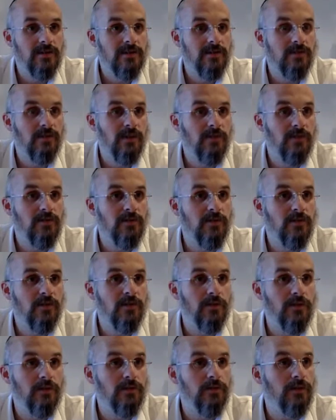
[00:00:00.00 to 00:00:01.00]
sometimes you
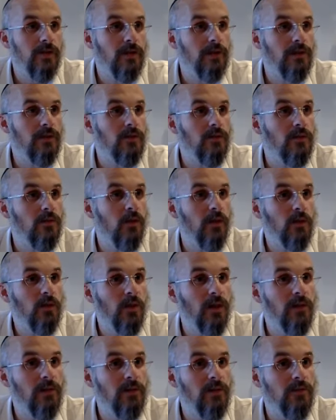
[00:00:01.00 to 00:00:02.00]
feel very one
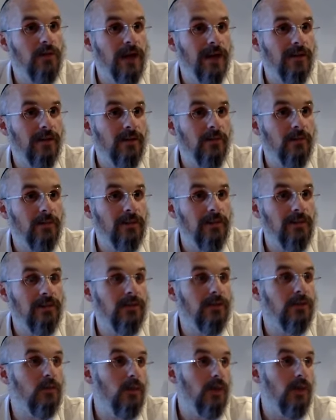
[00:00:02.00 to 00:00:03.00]
way, but you act a completely
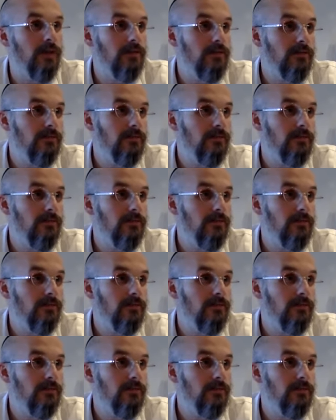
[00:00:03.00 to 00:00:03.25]
different way.